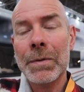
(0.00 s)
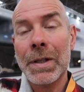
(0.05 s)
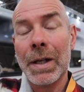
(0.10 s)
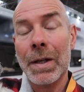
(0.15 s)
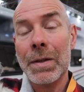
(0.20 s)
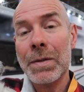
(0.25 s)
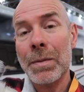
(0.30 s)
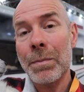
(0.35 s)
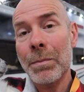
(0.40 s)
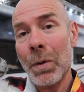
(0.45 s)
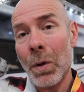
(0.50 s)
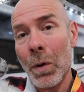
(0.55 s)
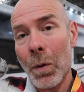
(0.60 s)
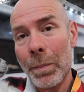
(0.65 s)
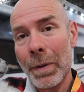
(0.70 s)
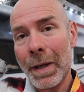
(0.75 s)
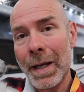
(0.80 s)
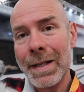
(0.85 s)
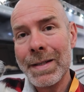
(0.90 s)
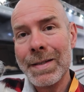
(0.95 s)
to go to more
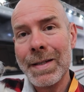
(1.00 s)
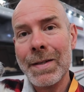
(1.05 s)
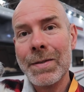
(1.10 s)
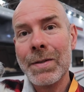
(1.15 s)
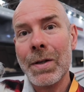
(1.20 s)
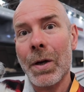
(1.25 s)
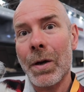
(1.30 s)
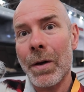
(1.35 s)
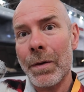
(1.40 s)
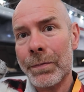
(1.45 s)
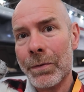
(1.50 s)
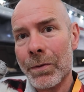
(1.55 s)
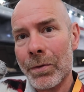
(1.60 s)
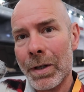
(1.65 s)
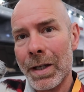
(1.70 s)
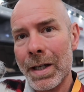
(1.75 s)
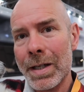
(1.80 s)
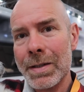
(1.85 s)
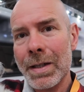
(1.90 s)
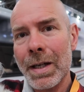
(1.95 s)
places
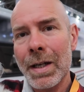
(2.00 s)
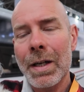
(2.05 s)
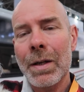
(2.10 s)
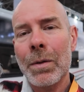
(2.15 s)
off-grid